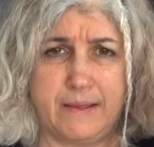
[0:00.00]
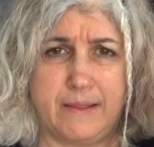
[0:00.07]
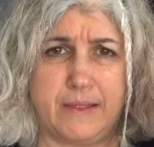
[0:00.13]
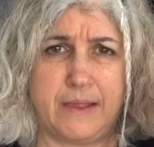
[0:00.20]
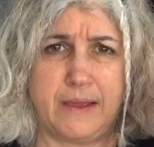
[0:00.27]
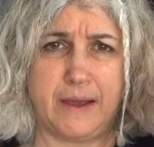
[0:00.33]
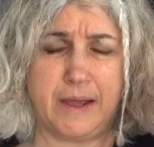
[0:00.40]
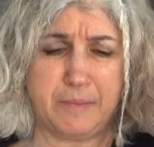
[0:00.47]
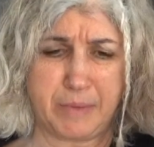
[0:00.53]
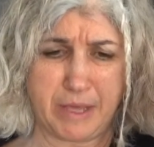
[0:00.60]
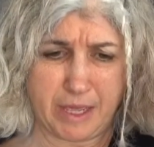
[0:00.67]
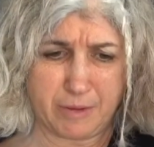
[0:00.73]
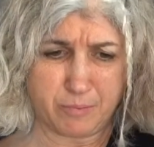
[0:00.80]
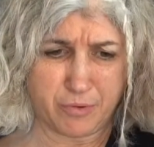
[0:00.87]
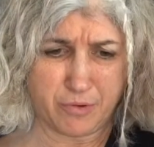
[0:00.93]
The
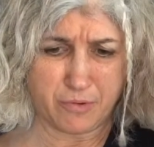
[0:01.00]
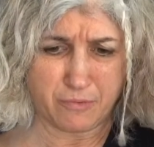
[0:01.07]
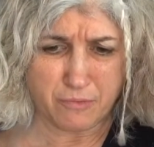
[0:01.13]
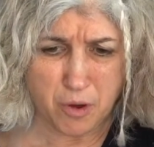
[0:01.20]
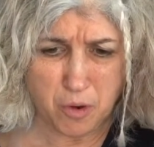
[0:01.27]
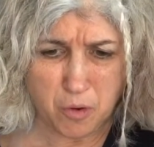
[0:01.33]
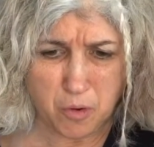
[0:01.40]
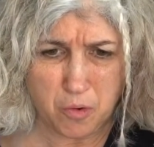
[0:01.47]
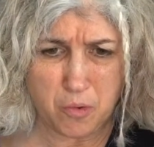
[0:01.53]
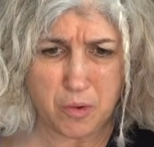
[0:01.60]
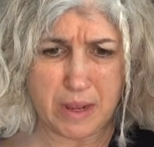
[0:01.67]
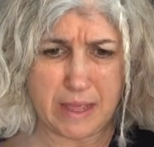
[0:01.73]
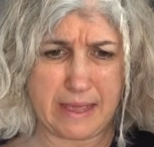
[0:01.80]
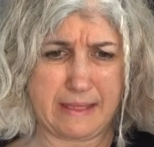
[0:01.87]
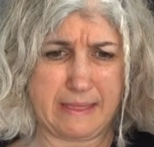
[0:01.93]
iPad Pro,
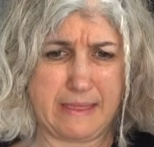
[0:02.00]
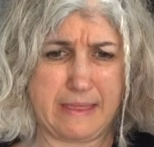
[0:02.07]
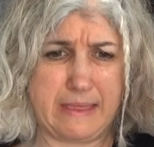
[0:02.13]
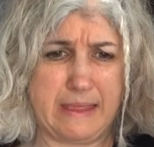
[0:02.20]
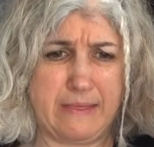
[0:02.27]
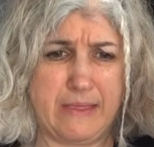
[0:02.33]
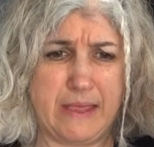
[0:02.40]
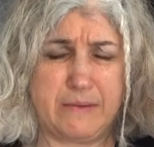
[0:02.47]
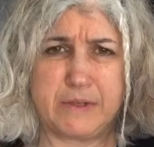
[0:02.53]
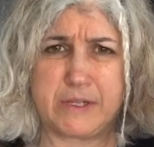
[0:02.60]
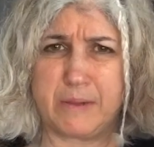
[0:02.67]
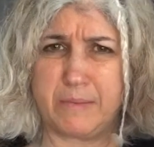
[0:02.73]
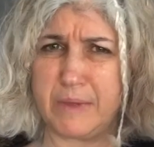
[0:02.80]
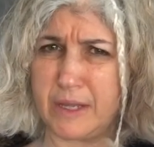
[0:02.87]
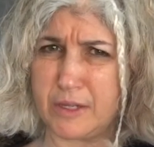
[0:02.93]
and then
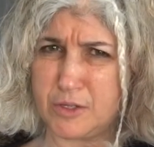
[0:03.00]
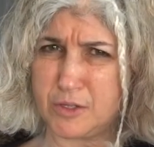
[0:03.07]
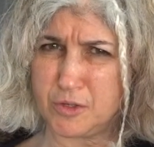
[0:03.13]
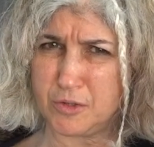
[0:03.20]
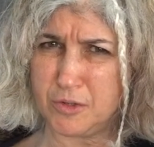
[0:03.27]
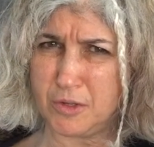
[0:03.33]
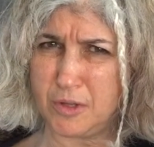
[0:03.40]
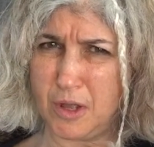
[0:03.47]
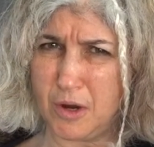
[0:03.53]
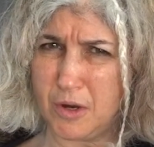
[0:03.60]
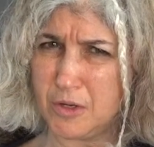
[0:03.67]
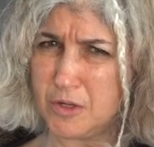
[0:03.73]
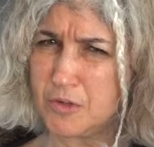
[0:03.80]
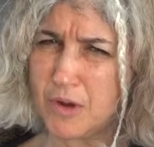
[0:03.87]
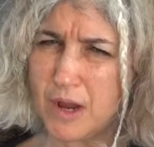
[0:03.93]
some external
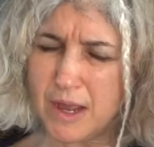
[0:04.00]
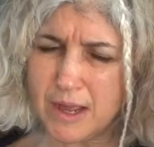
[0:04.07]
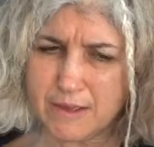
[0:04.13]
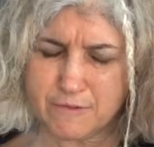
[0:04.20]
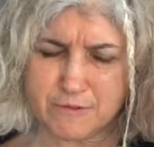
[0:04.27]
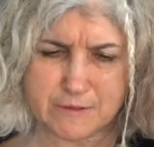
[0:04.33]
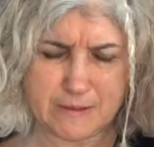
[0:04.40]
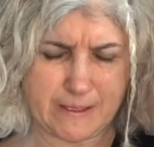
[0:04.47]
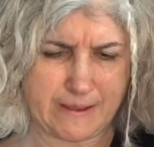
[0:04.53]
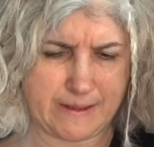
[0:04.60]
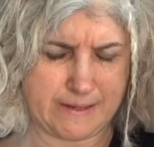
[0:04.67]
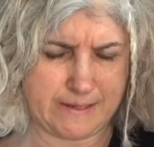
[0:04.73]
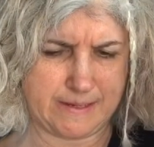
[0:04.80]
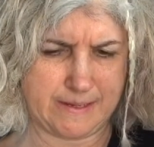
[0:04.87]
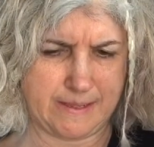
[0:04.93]
hard drives,
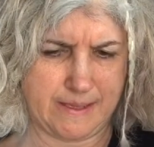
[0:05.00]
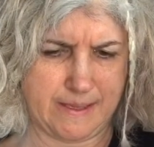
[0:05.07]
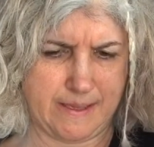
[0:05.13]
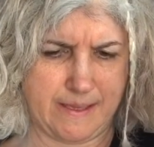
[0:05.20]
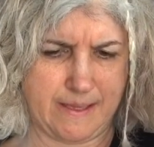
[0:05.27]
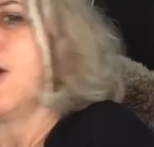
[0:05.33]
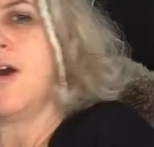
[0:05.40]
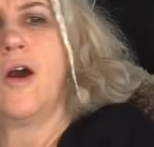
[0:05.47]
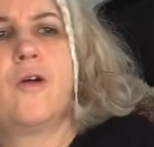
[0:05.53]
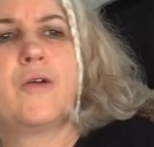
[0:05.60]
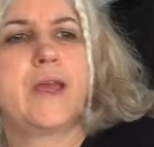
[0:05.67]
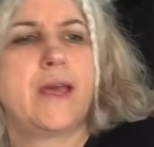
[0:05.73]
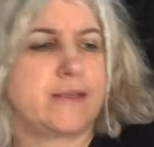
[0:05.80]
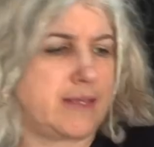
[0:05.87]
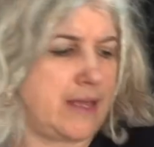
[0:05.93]
and oh
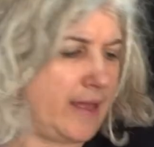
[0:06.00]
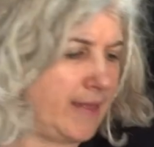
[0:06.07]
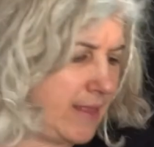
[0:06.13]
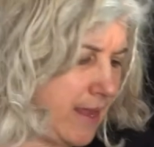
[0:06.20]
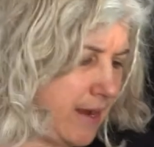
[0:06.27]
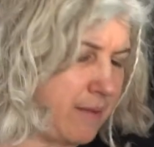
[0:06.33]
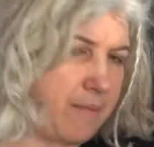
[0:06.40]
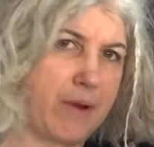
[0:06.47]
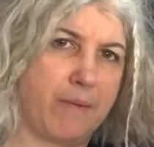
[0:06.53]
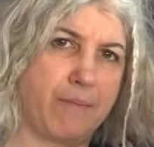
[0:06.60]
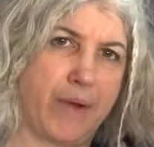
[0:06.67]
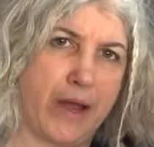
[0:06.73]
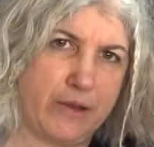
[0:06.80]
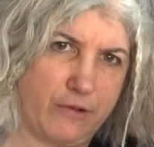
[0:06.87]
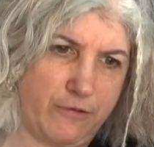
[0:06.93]
yes, and then a
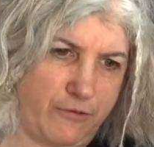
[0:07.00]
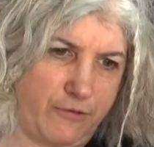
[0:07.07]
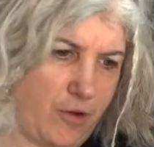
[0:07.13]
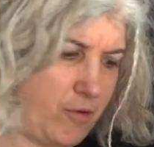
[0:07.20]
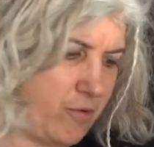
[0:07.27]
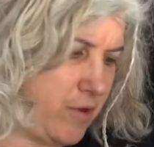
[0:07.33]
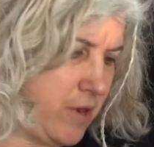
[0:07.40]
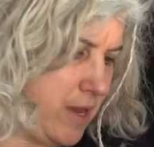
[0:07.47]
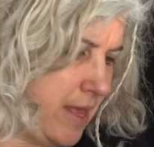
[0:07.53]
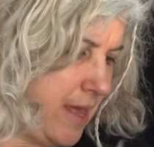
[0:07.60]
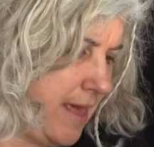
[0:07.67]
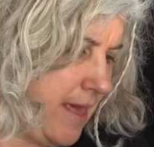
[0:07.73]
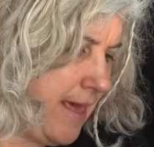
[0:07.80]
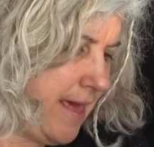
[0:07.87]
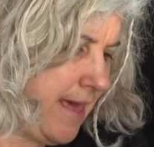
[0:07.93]
microphone,
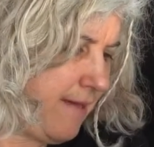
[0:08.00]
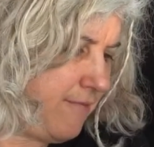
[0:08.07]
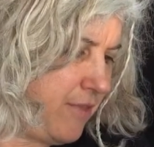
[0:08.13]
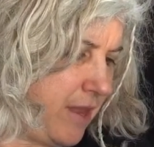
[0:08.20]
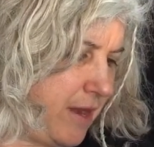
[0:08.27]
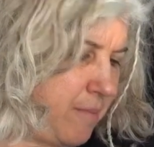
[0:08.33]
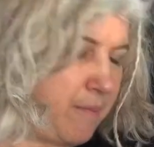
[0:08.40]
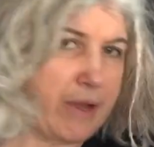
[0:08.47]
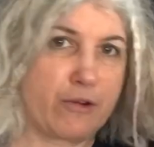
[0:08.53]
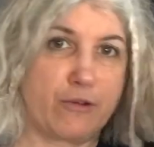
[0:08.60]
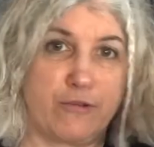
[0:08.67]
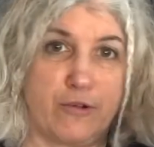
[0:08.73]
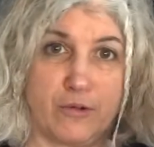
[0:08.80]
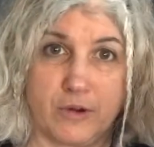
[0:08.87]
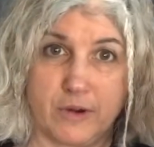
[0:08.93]
and then a
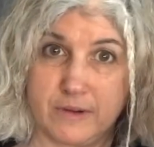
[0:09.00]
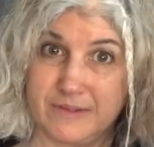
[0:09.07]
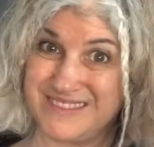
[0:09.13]
microphone